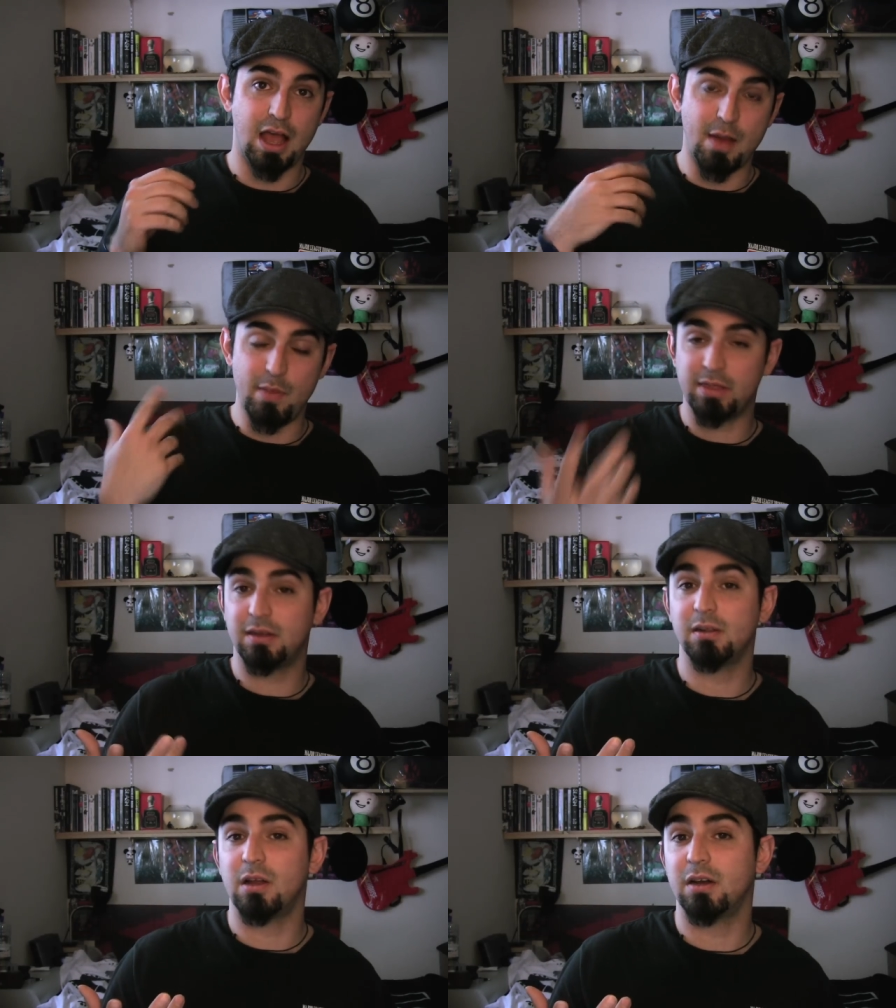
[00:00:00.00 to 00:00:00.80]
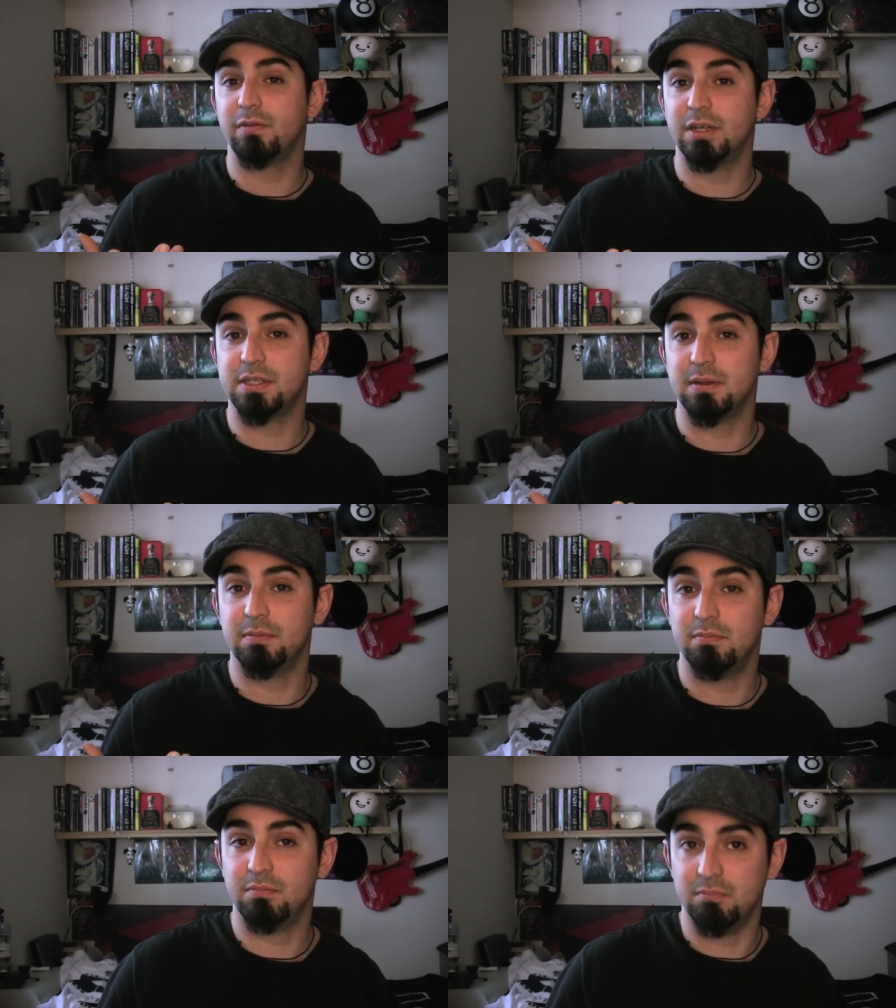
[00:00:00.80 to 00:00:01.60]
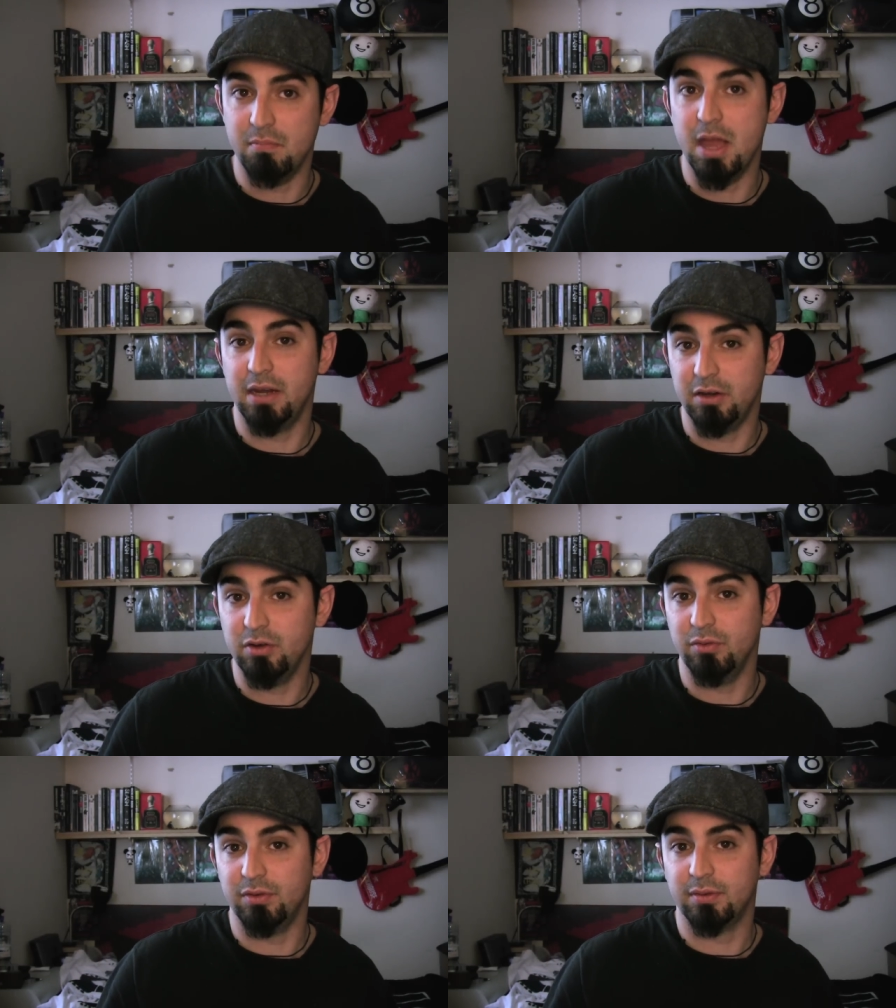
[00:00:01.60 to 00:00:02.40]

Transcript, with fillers: a method a lot of us men use.